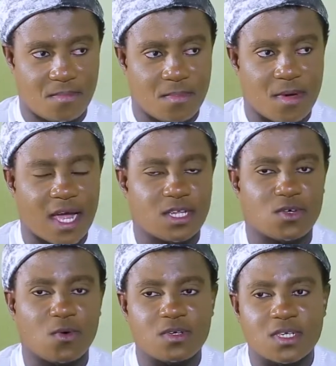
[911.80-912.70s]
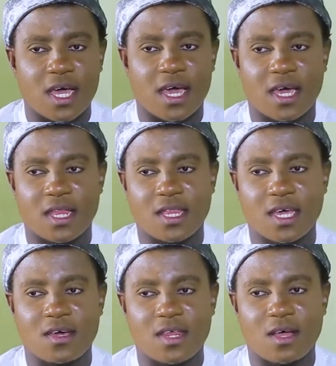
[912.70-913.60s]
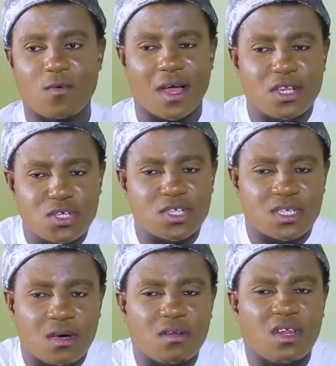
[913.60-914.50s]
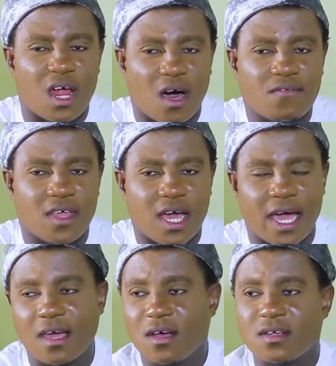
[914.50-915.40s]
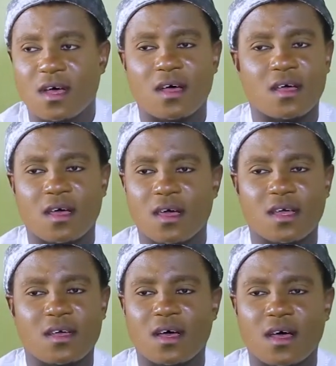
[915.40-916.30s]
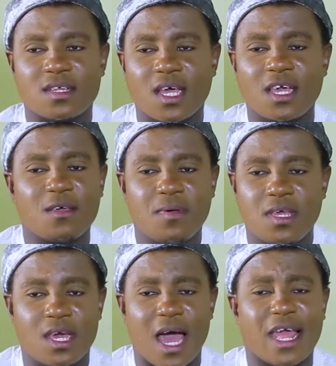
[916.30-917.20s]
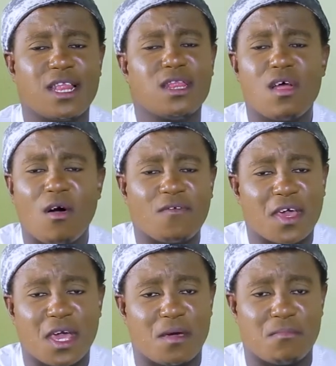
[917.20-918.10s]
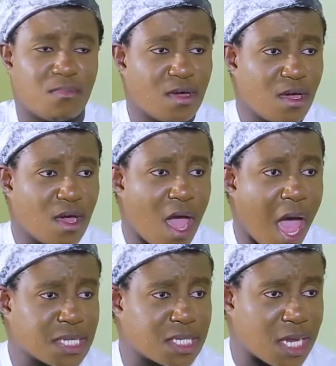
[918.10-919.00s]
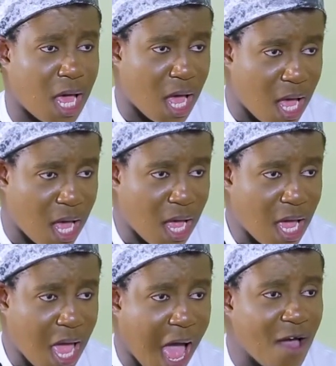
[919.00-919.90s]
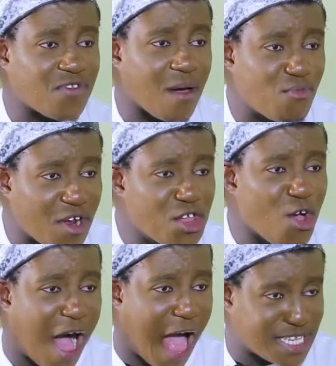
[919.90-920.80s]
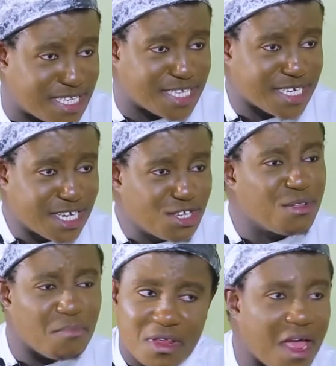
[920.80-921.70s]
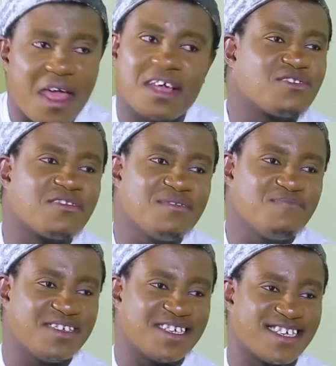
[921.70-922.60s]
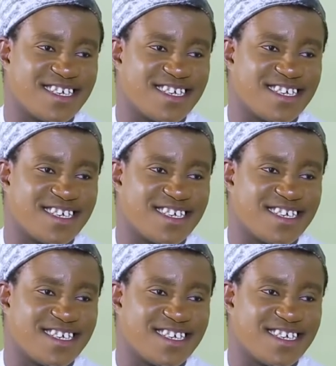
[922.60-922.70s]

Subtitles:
Mm-hmm. I told the girl that, why, do you still love the guy? I said, Ibi, I love him. I said, ah, after breaking your heart. It's not Ibi.